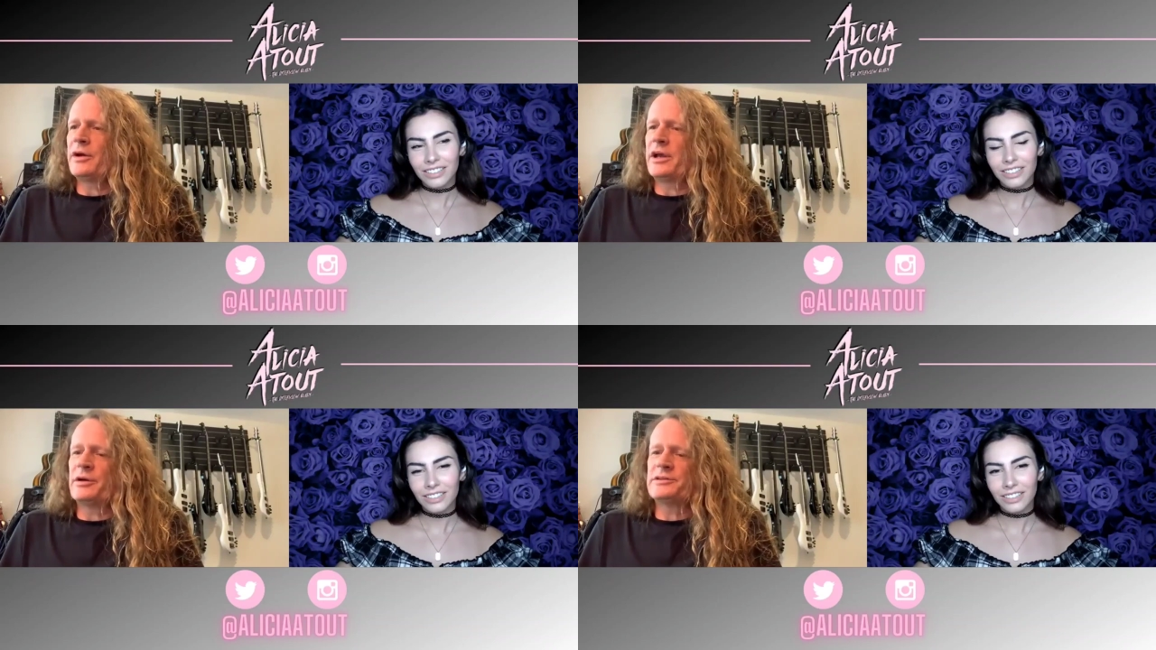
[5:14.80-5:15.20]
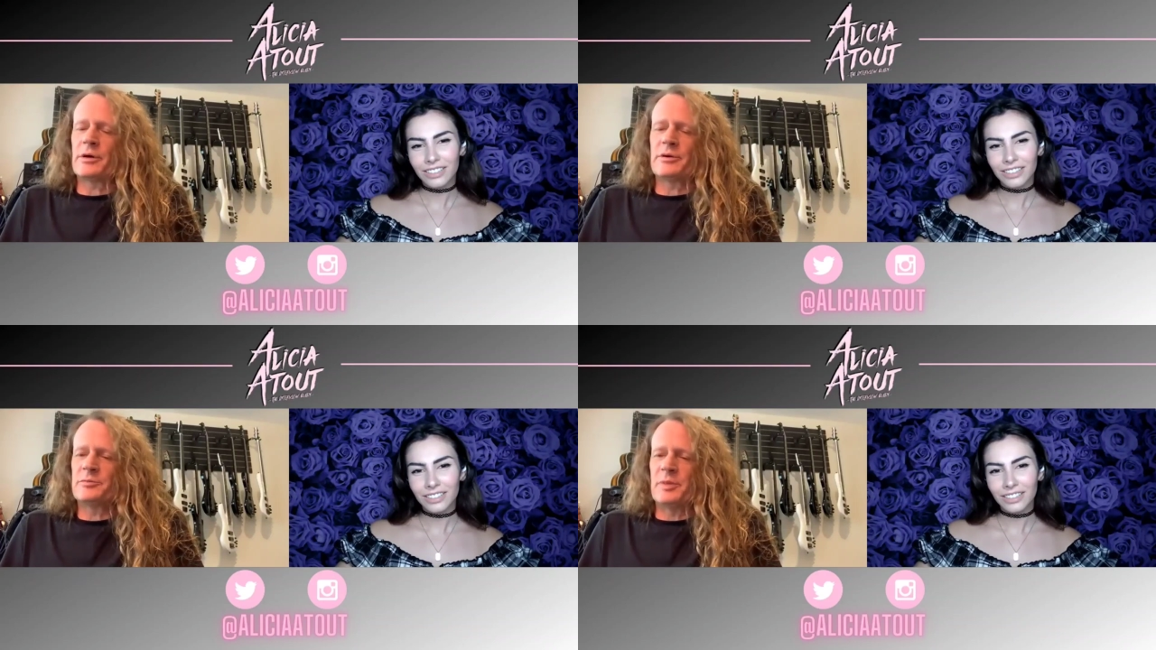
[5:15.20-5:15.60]
Speaker 1: you know,
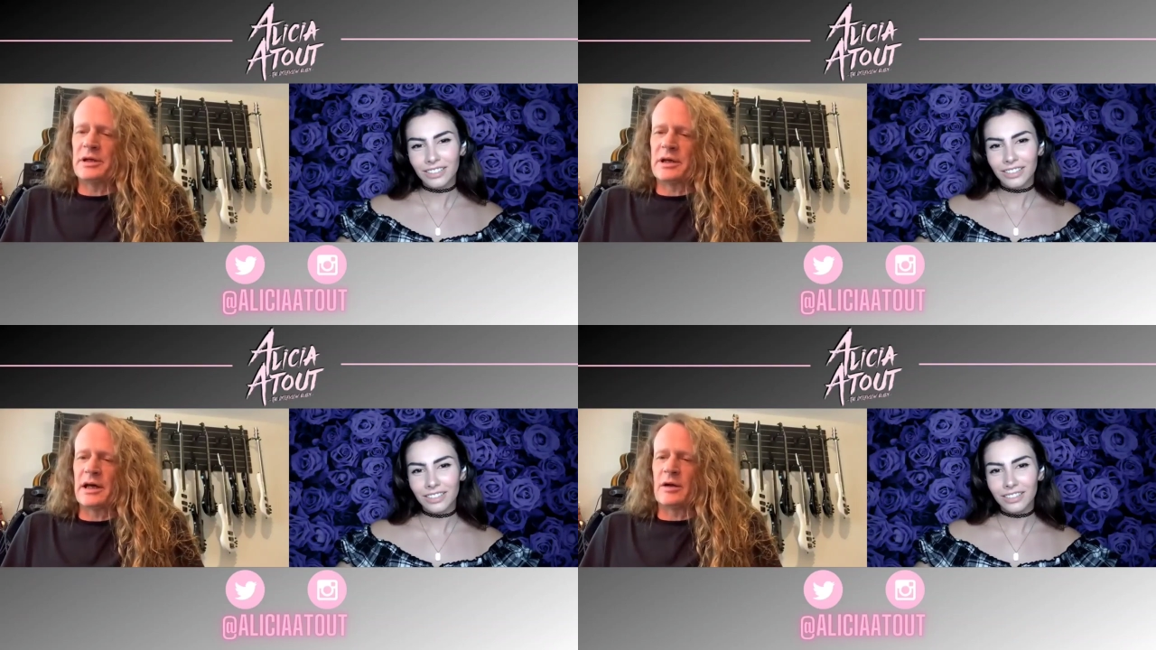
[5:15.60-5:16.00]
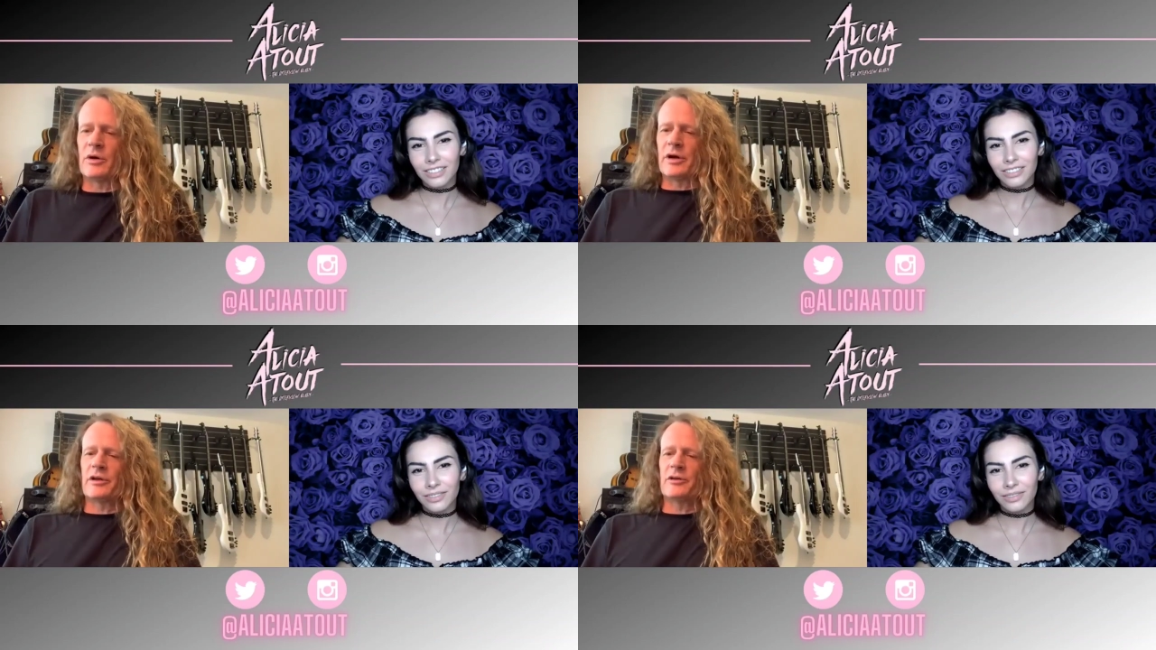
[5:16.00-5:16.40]
Gary's always been kind
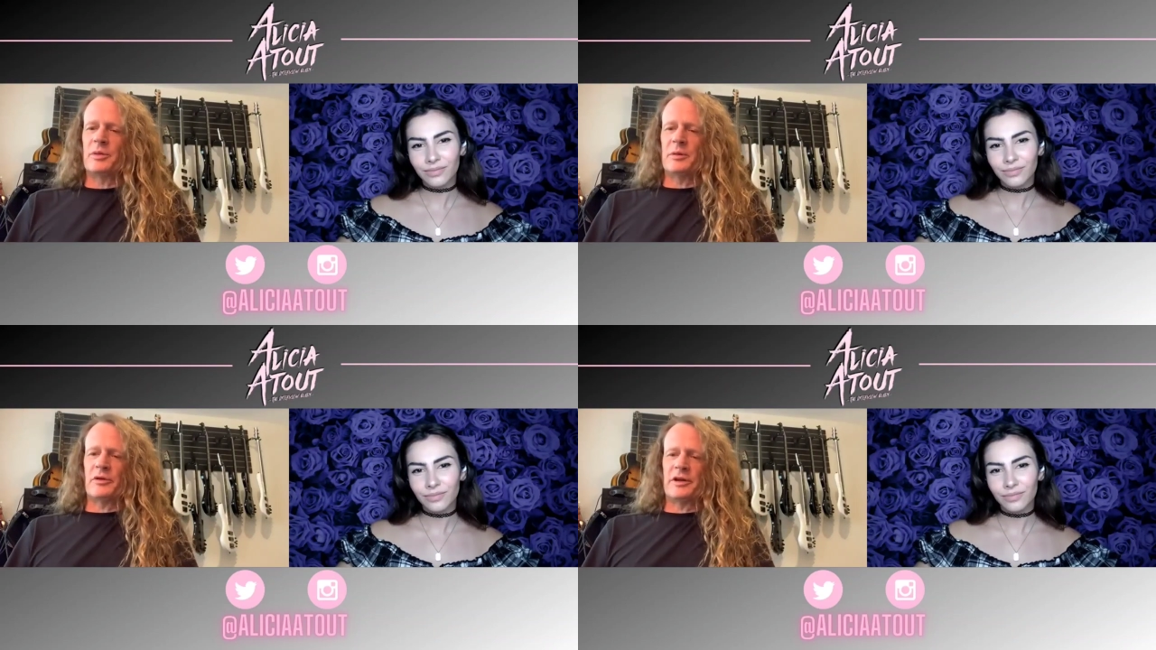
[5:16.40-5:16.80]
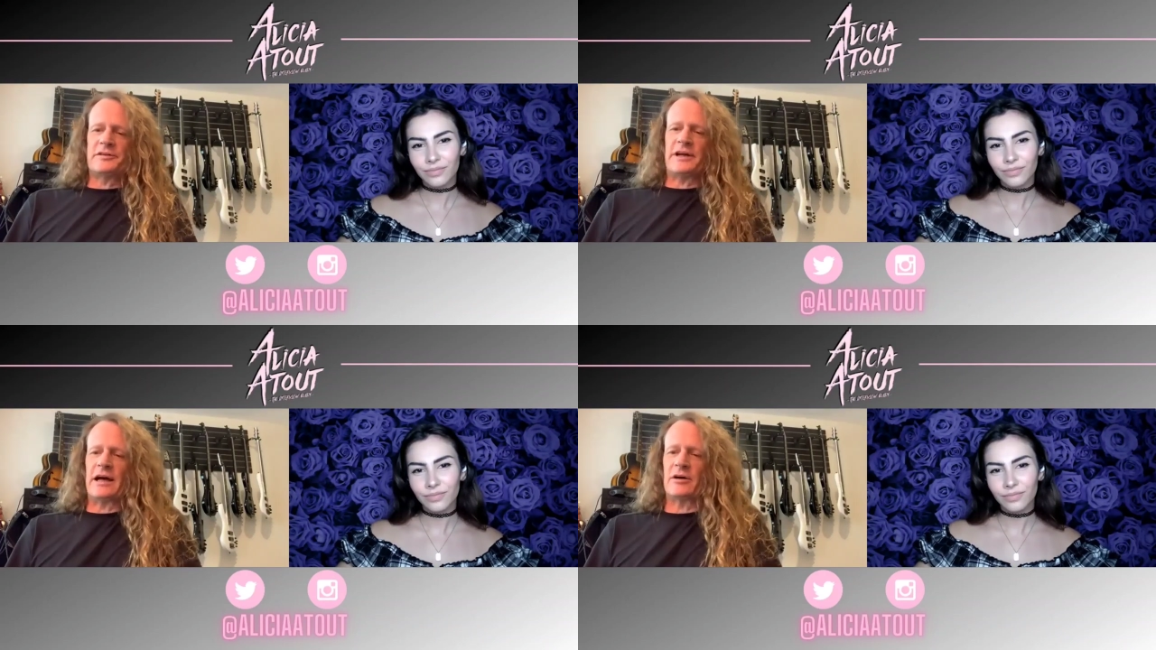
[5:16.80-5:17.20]
of one of those people
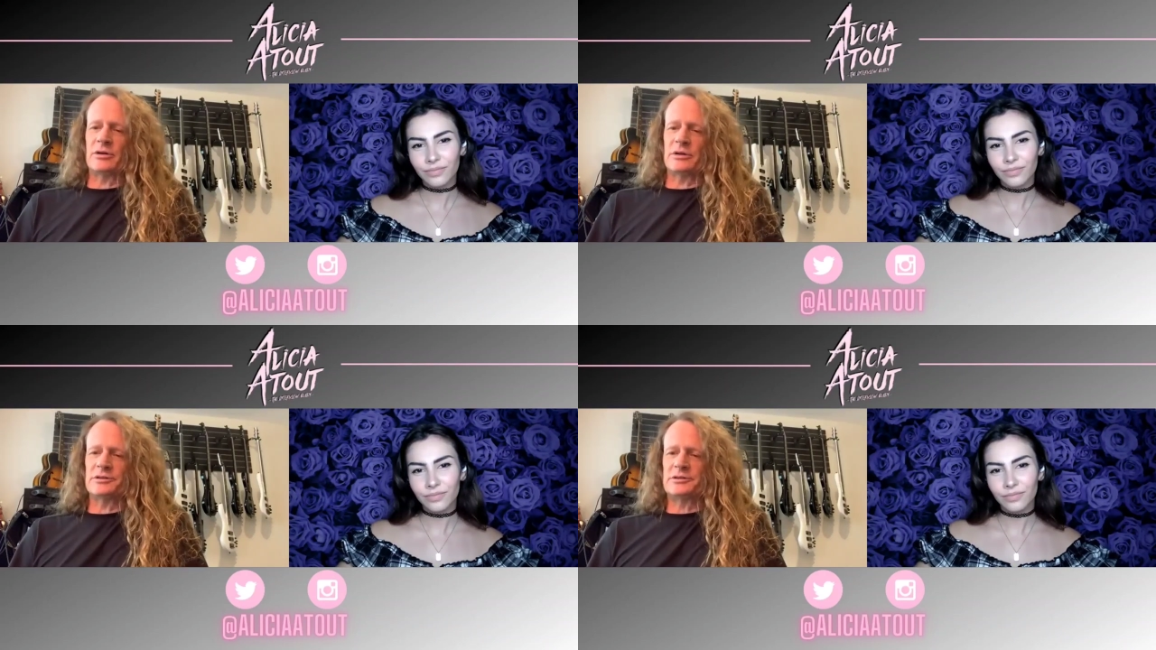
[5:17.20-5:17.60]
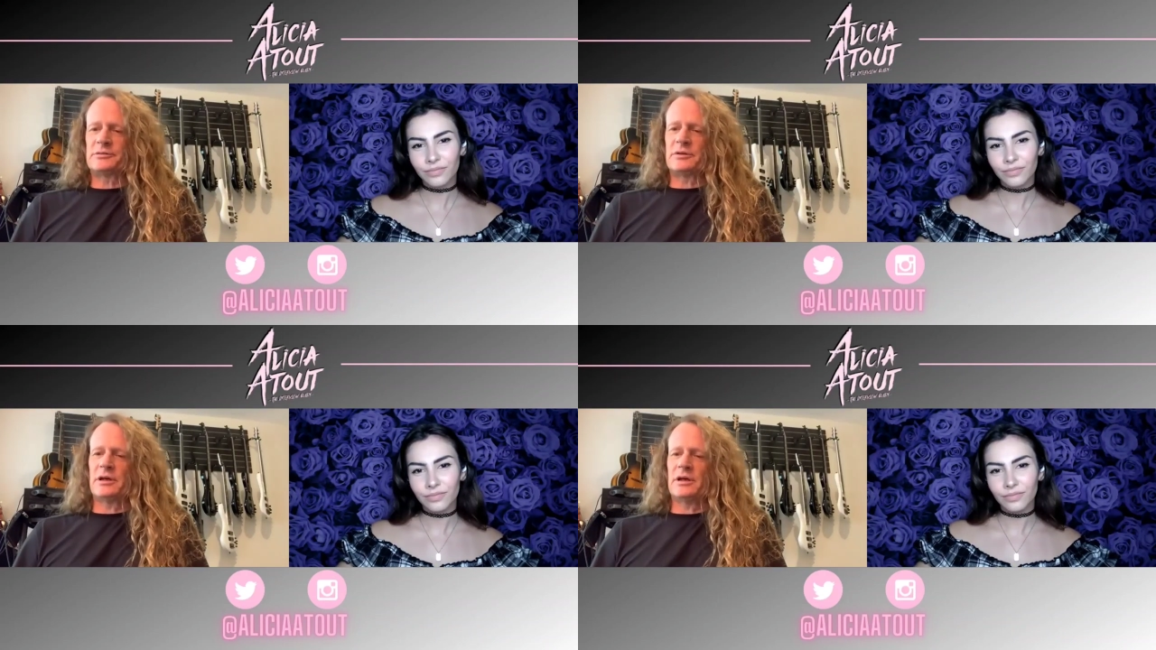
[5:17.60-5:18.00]
that
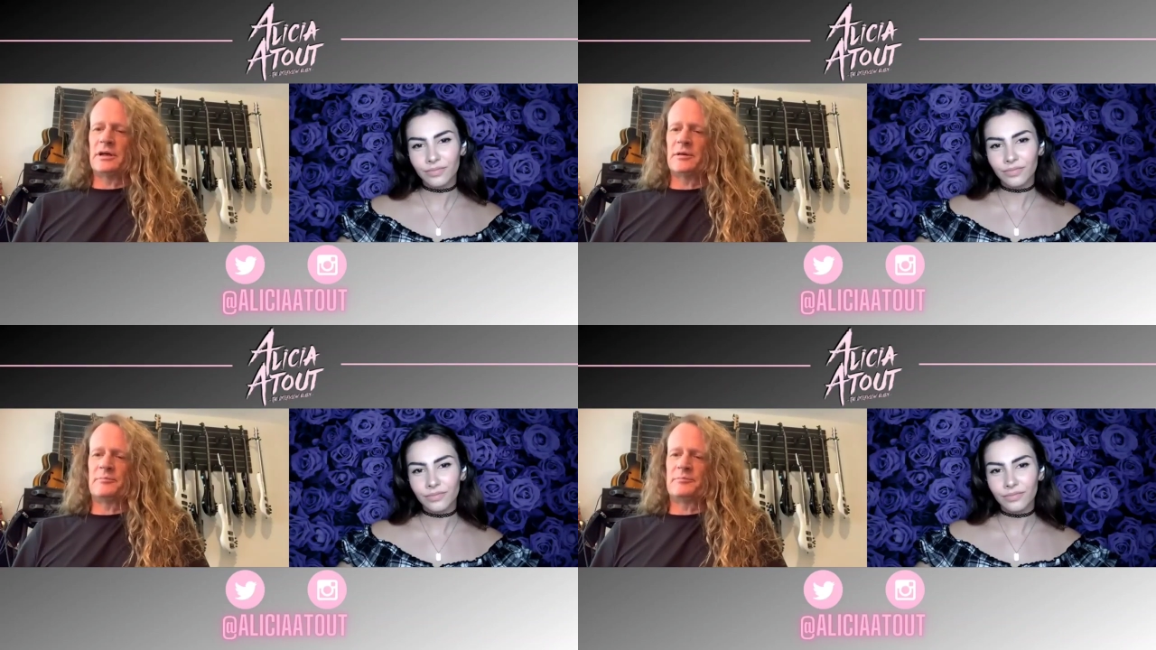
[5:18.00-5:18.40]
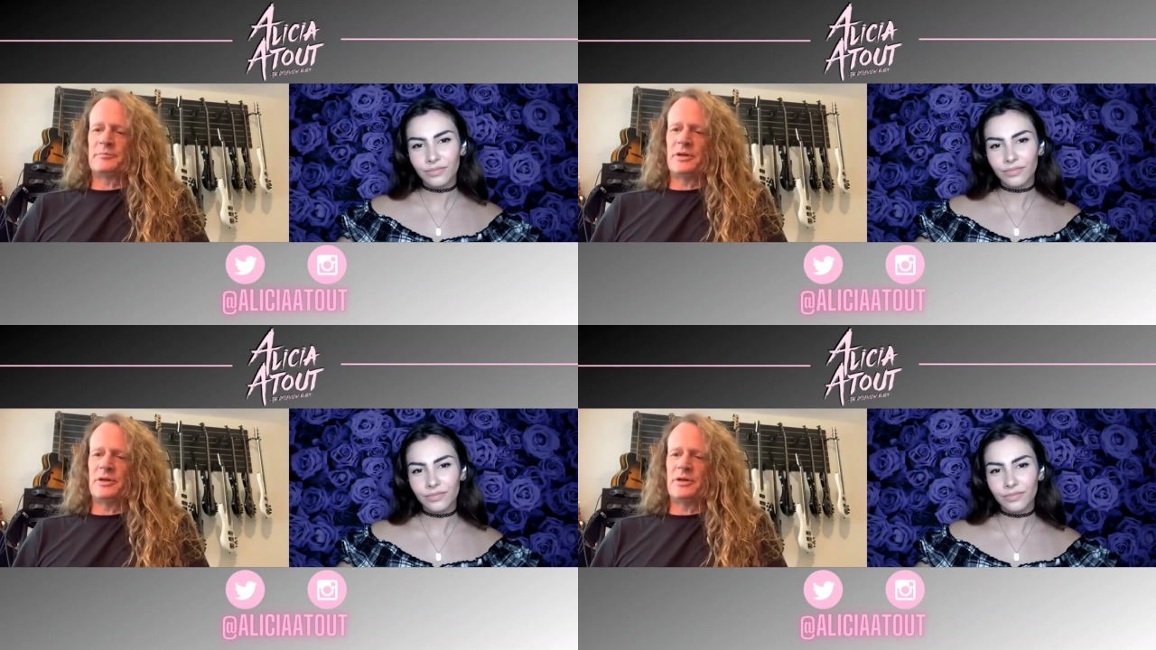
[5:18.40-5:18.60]
tackles, uh,